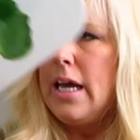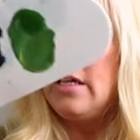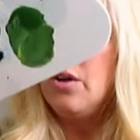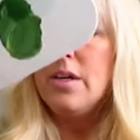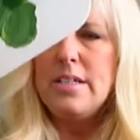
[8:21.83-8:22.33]
and
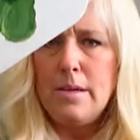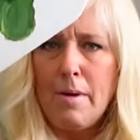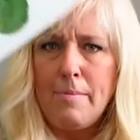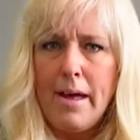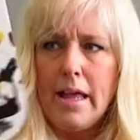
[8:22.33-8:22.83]
you can see
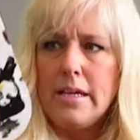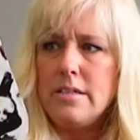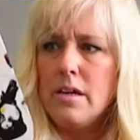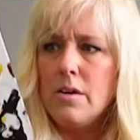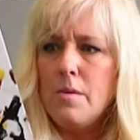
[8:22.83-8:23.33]
my
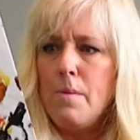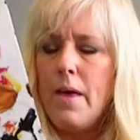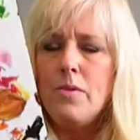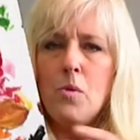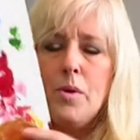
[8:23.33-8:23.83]
palettes here.
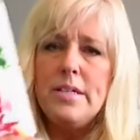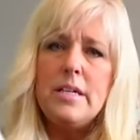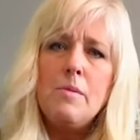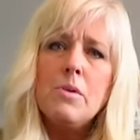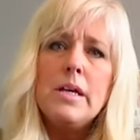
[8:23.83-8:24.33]
And the
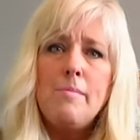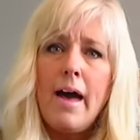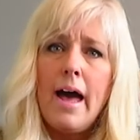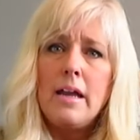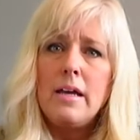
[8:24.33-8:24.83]
reason I'm really
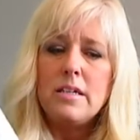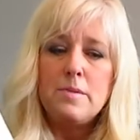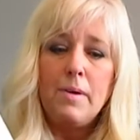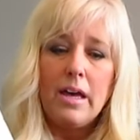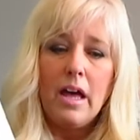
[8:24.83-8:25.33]
bad
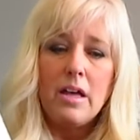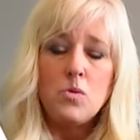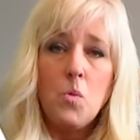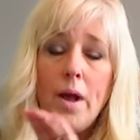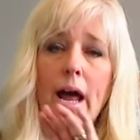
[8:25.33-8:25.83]
is
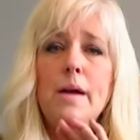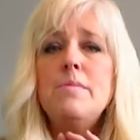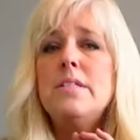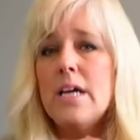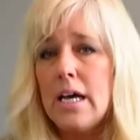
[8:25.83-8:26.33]
because when
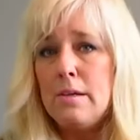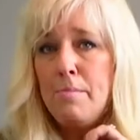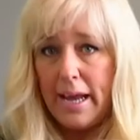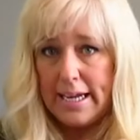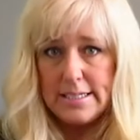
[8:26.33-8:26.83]
I'm done
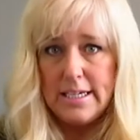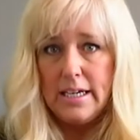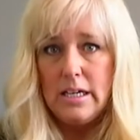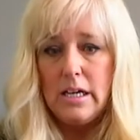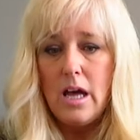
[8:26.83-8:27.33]

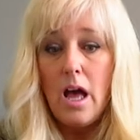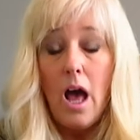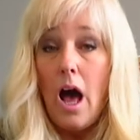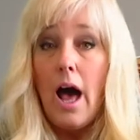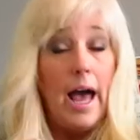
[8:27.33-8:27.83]
painting,
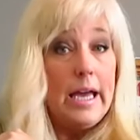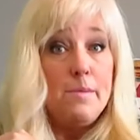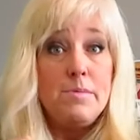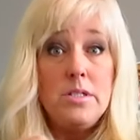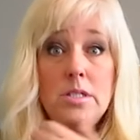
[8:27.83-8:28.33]
I
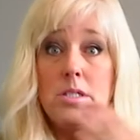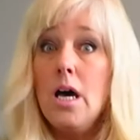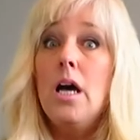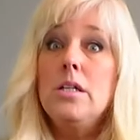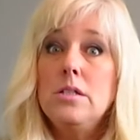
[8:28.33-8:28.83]
am
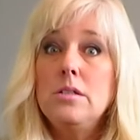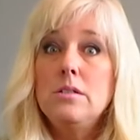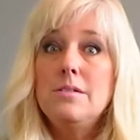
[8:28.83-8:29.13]
done.